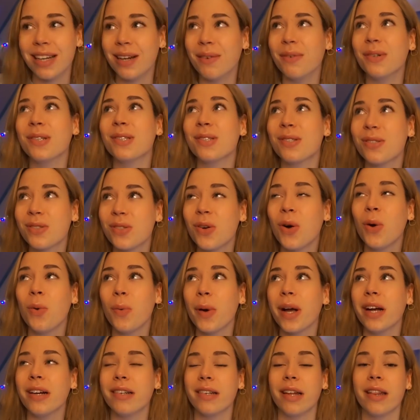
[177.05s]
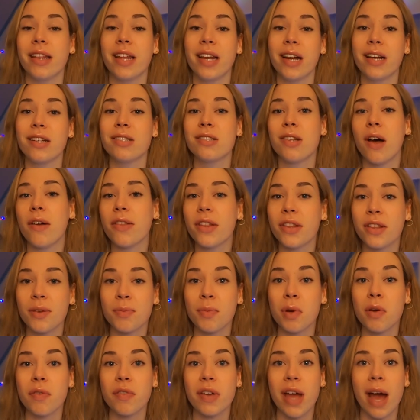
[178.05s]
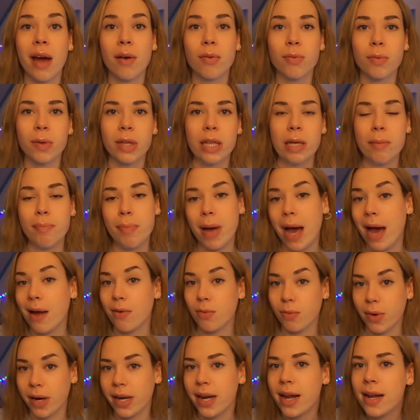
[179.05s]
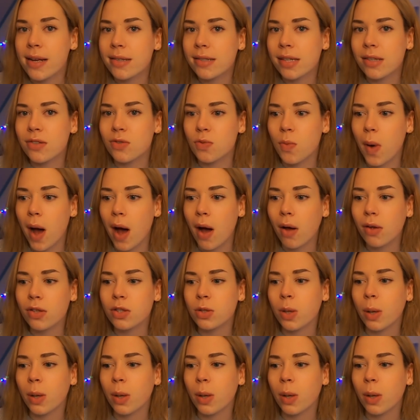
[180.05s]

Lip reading: It was so weird. And then I saw that the movie had really bad ratings as well.